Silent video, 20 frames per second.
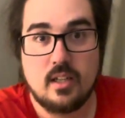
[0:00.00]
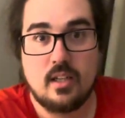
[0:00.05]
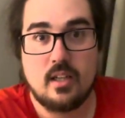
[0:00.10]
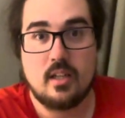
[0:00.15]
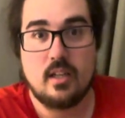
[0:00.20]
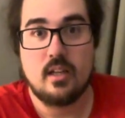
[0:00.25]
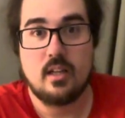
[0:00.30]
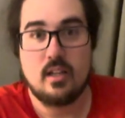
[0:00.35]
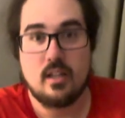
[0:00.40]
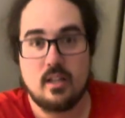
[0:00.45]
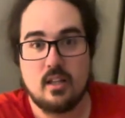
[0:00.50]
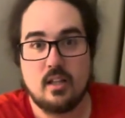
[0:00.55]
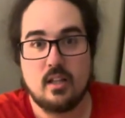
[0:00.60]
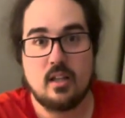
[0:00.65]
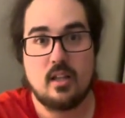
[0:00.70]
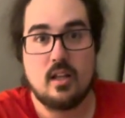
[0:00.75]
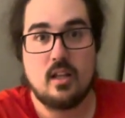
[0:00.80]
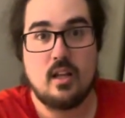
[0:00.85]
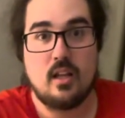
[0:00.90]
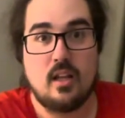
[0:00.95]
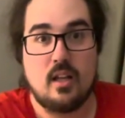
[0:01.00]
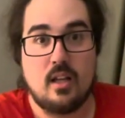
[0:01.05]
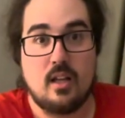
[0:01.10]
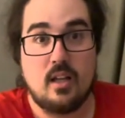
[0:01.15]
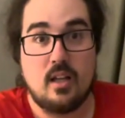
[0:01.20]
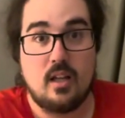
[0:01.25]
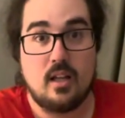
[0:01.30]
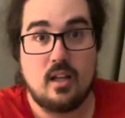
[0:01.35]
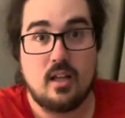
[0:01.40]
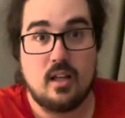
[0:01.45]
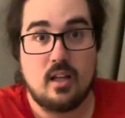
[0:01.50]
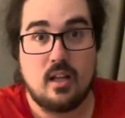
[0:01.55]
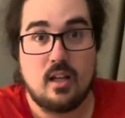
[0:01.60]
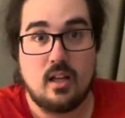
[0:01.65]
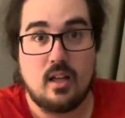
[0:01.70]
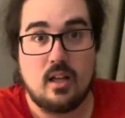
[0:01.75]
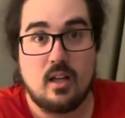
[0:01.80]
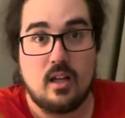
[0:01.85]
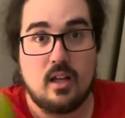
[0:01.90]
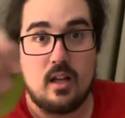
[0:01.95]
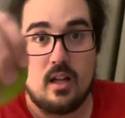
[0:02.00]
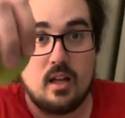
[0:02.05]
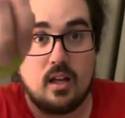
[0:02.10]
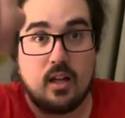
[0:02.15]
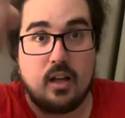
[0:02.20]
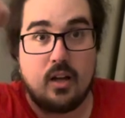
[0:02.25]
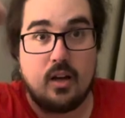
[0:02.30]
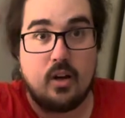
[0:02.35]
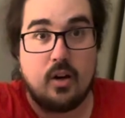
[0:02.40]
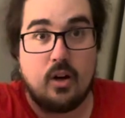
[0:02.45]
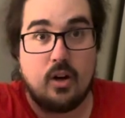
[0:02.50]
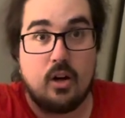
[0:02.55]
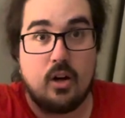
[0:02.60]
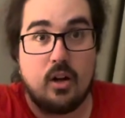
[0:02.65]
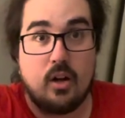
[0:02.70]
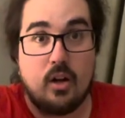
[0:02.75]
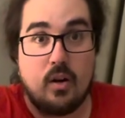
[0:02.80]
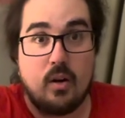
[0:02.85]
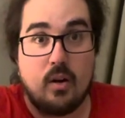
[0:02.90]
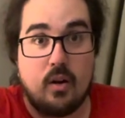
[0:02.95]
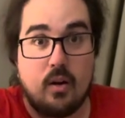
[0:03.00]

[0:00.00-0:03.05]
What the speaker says: Nobody speaks.